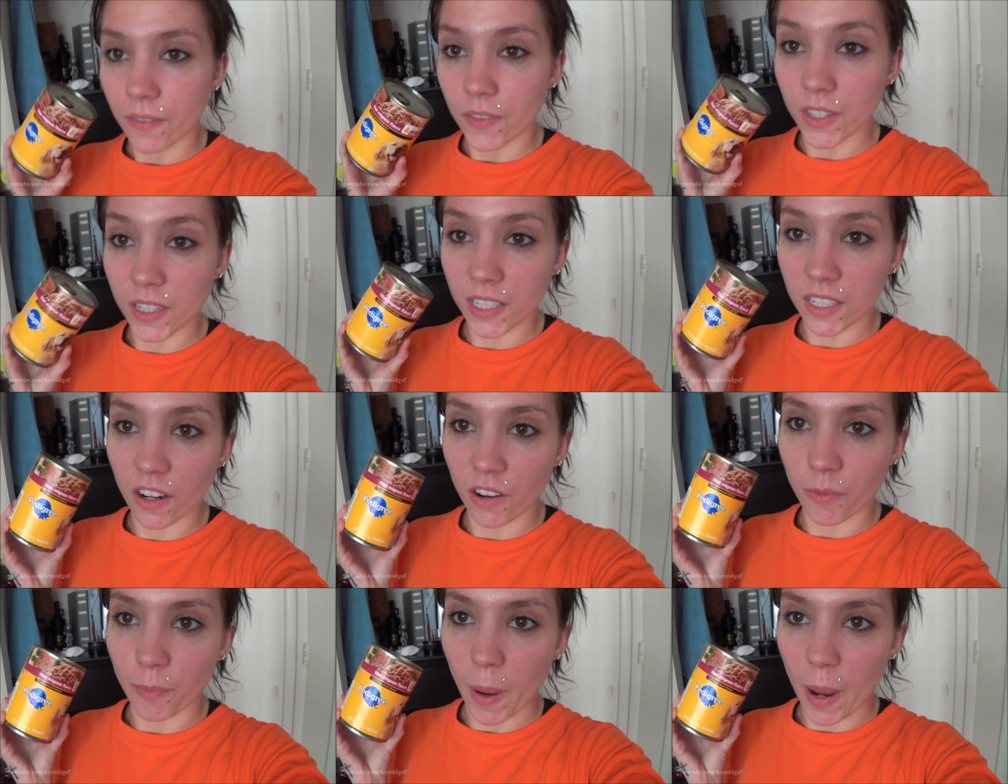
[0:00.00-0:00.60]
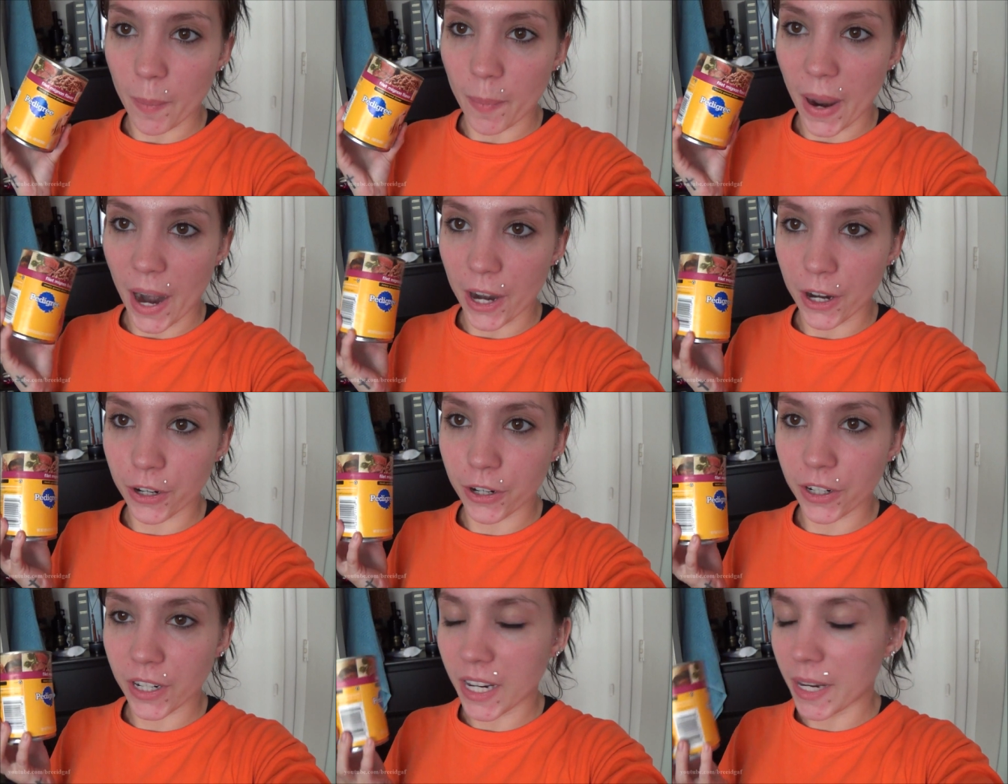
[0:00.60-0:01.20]
This stuff by
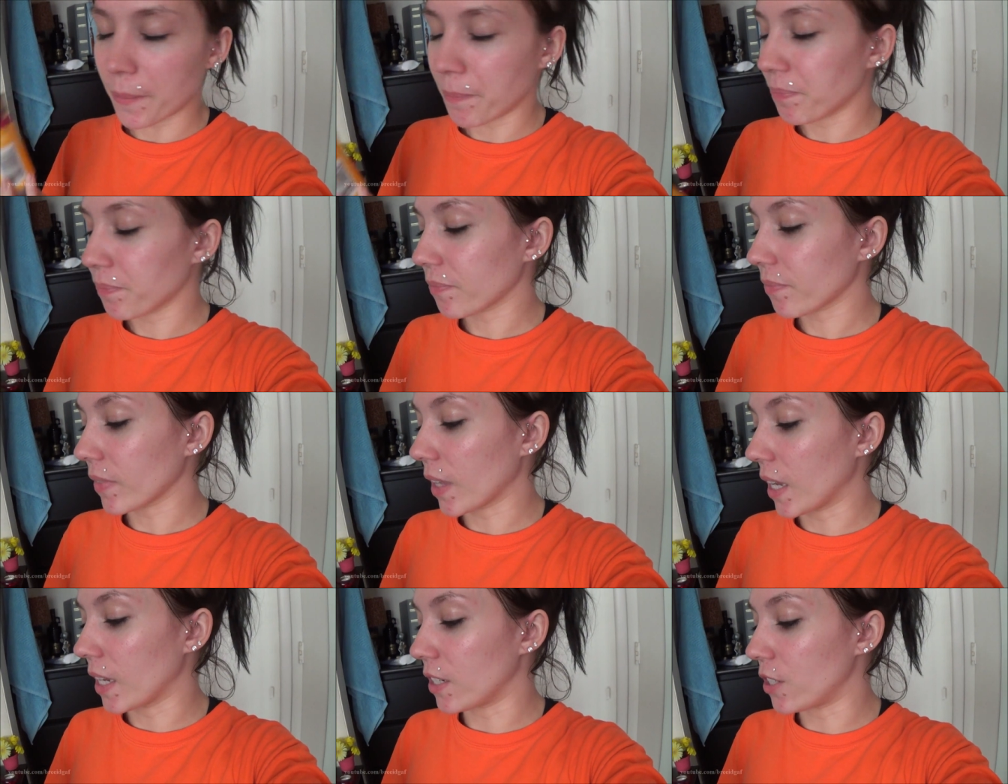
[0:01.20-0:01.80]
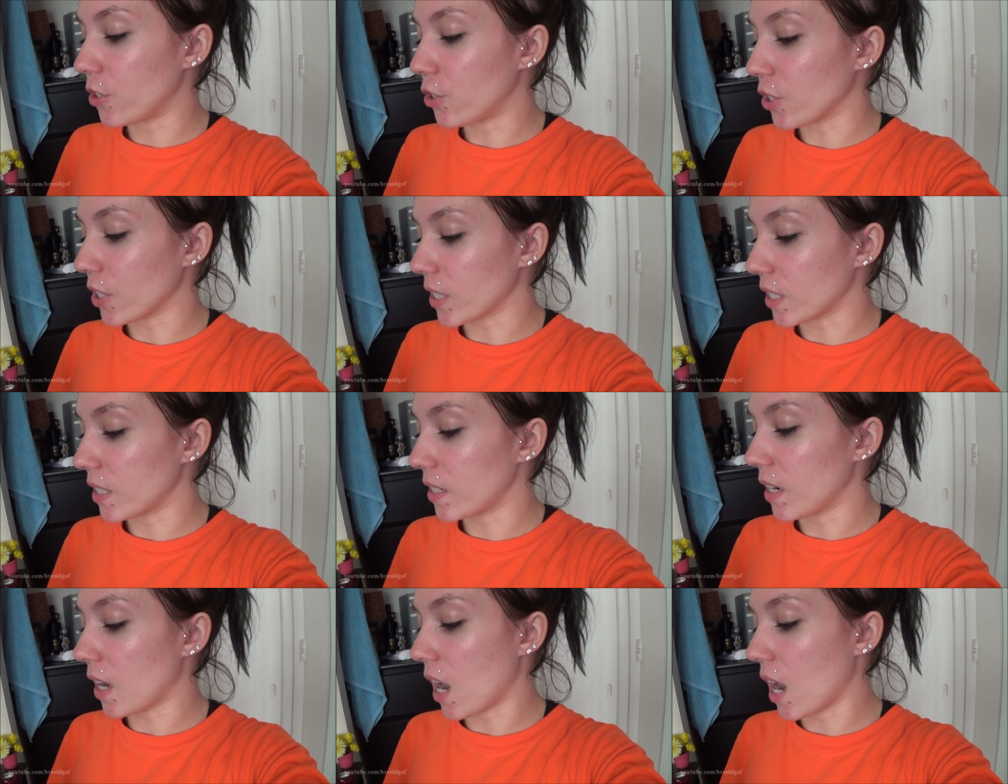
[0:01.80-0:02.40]
Pedigree, it's
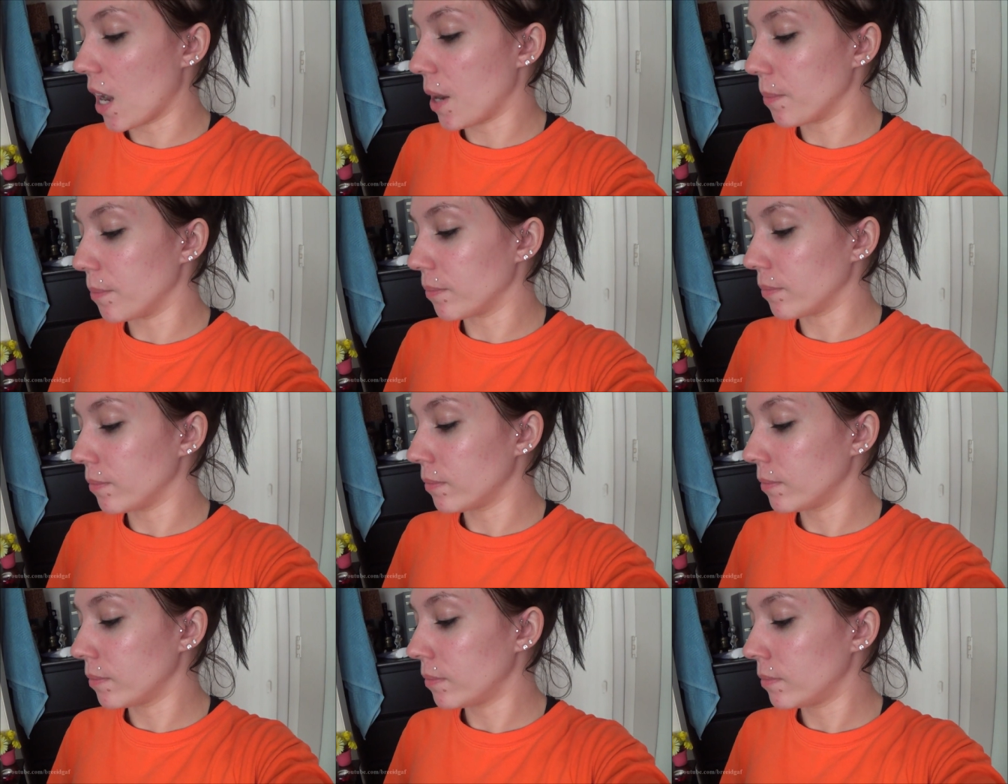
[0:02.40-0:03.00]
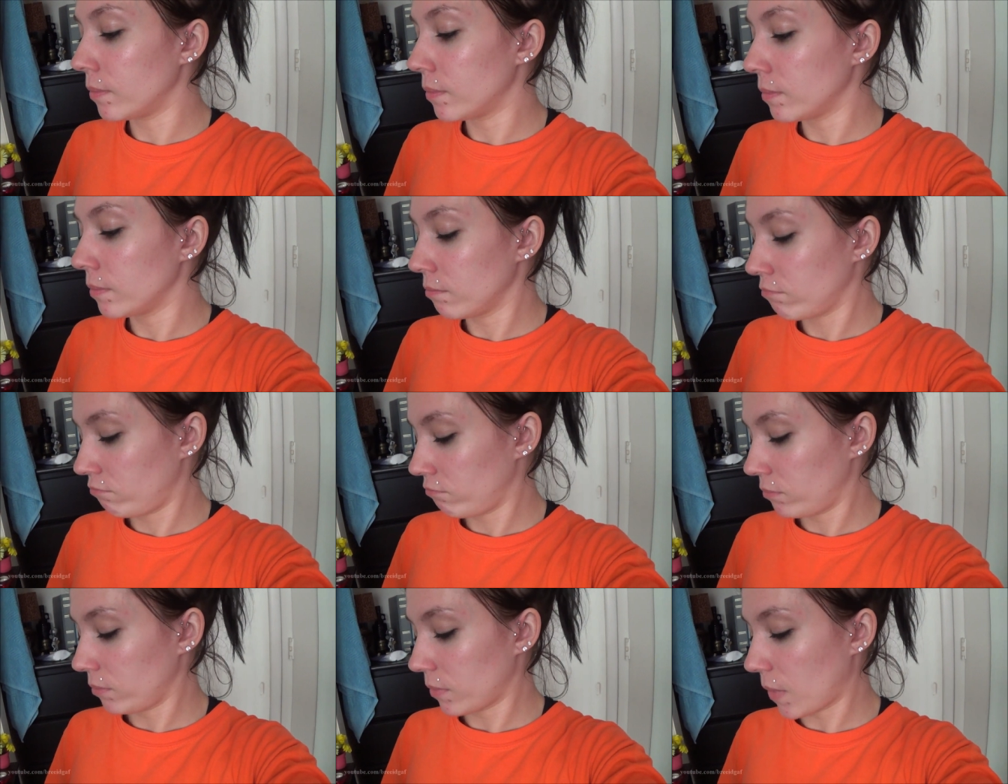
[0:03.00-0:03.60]
just um,
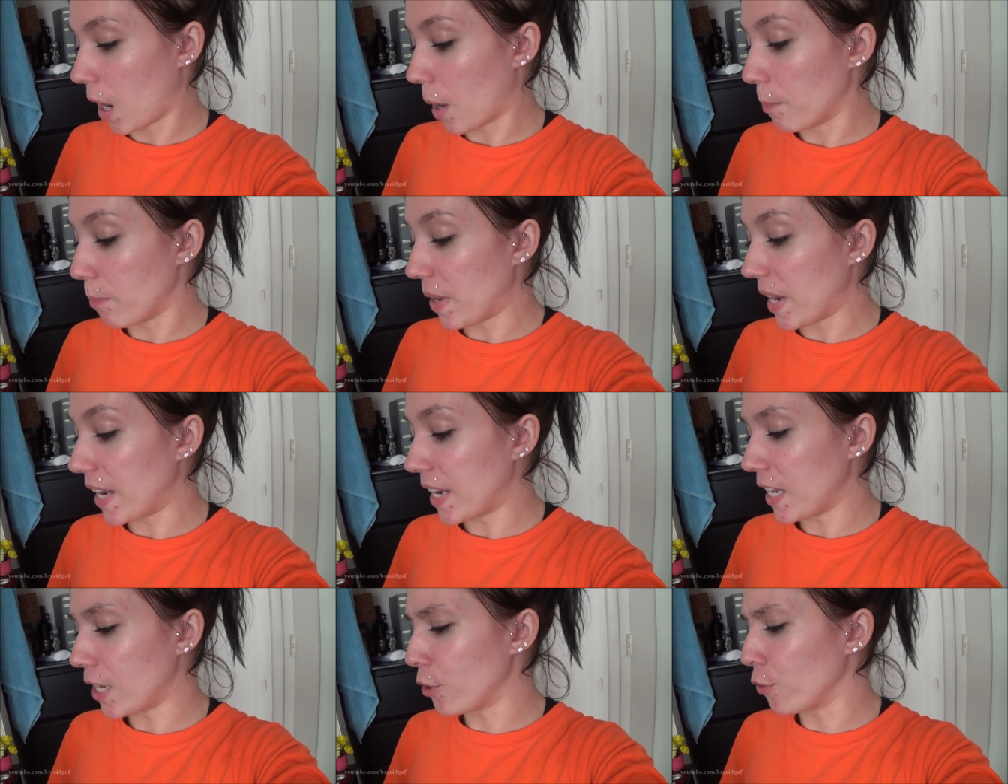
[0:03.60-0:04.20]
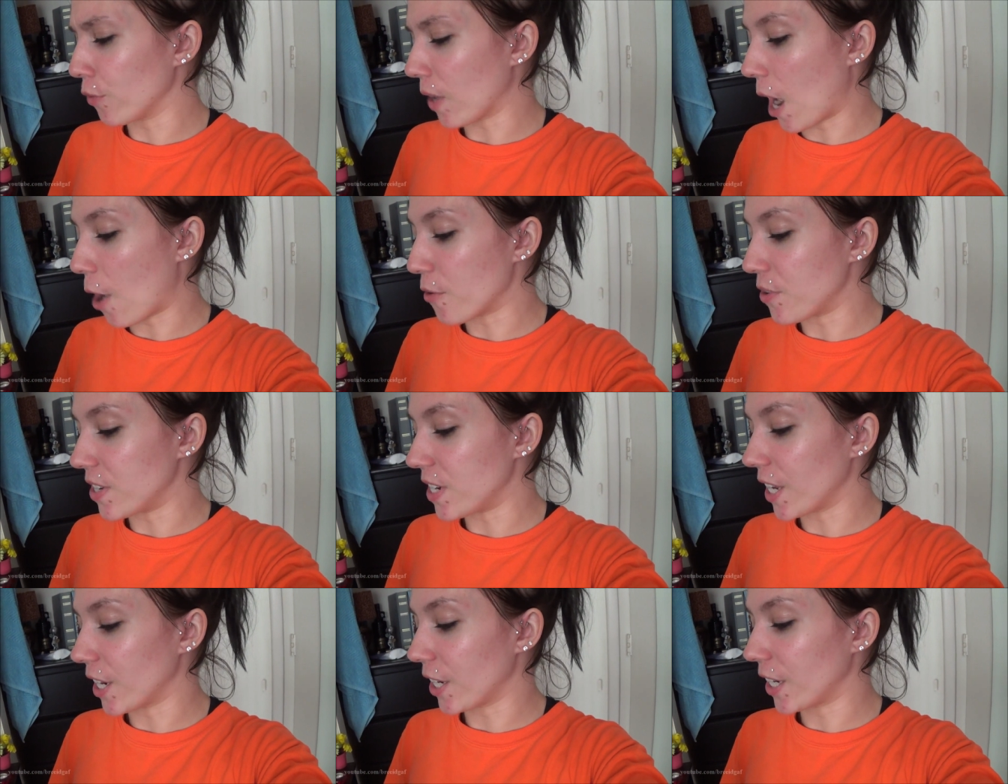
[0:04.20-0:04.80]
a meaty
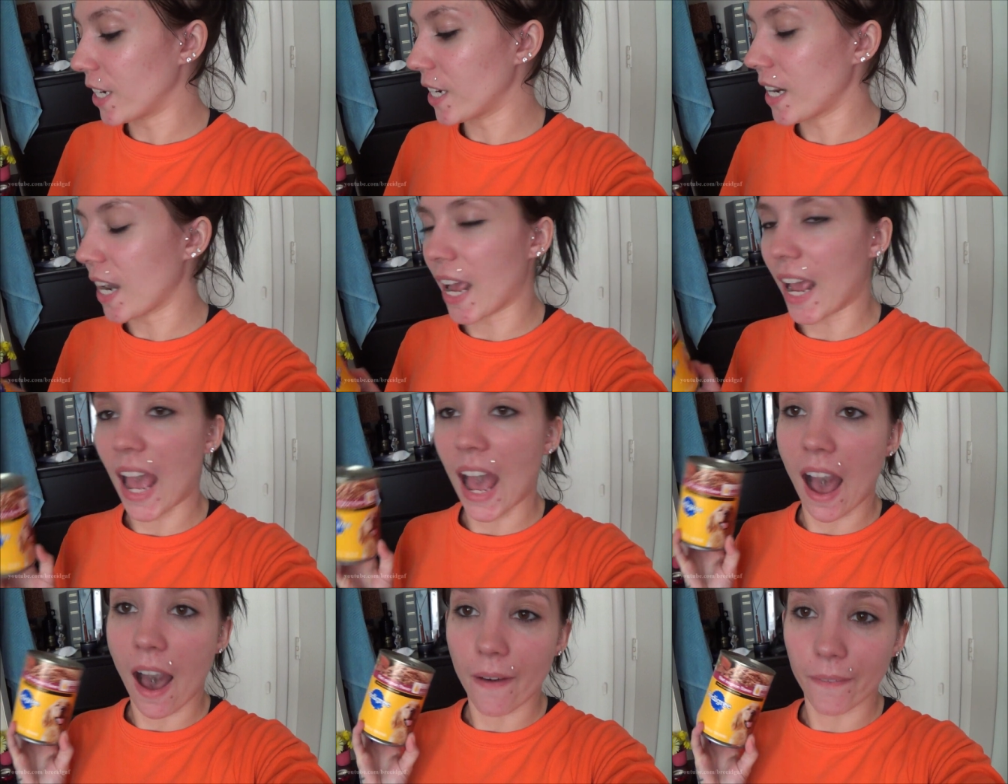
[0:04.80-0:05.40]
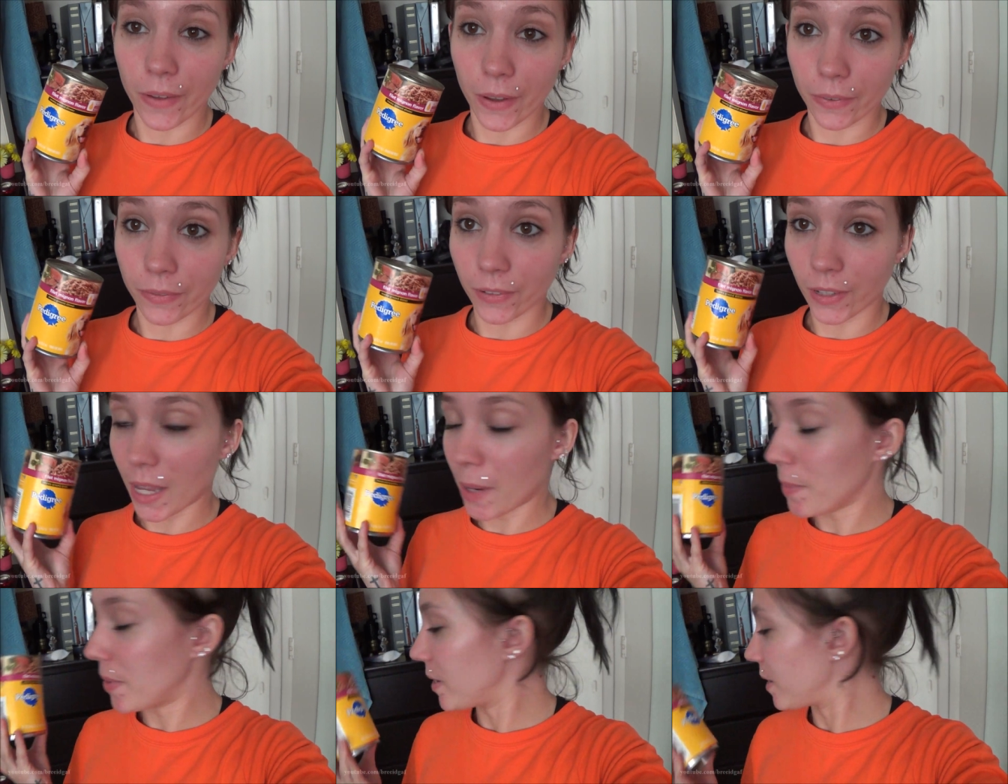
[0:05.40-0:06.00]
ground dinner, and I have
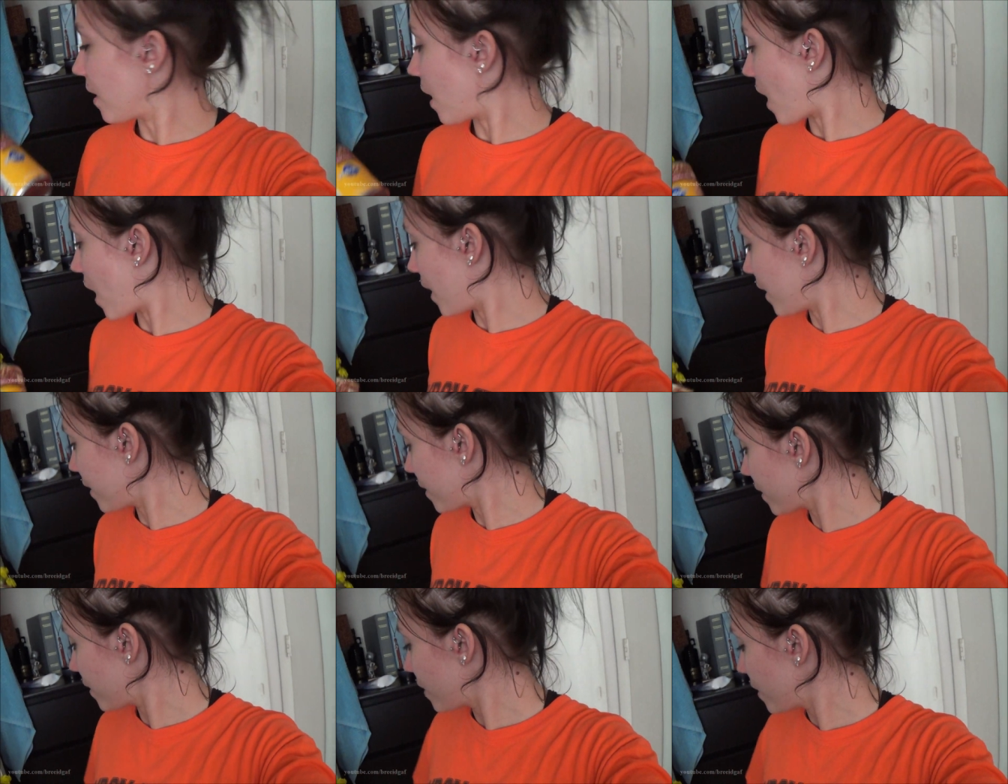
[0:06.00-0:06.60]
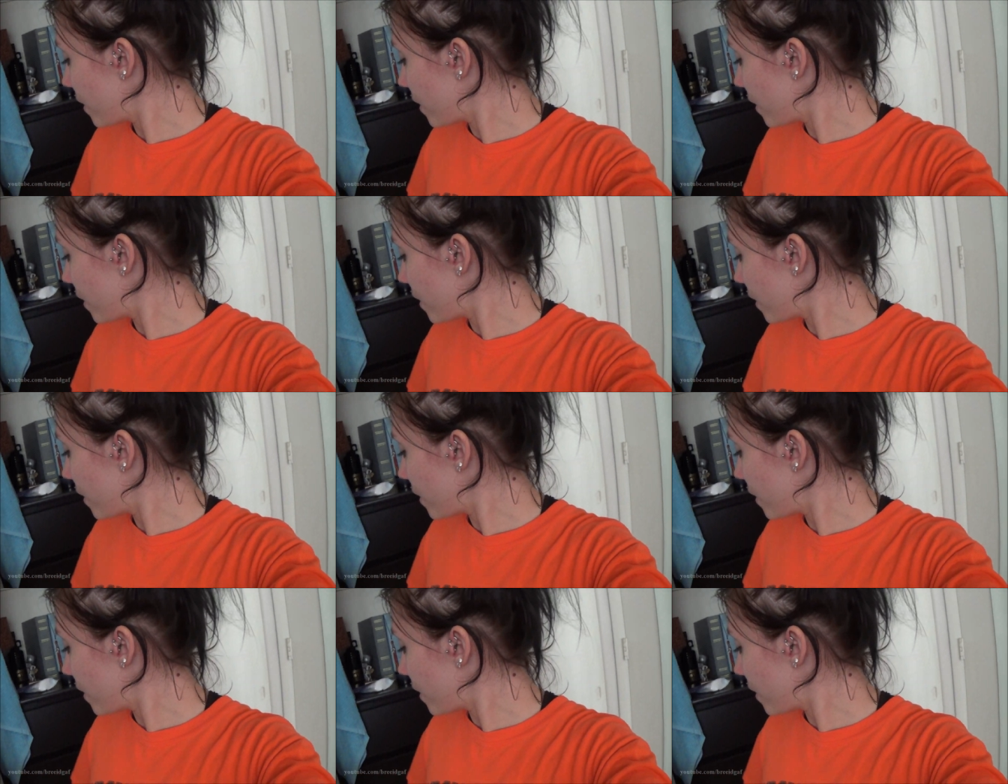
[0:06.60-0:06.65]
filet mignon.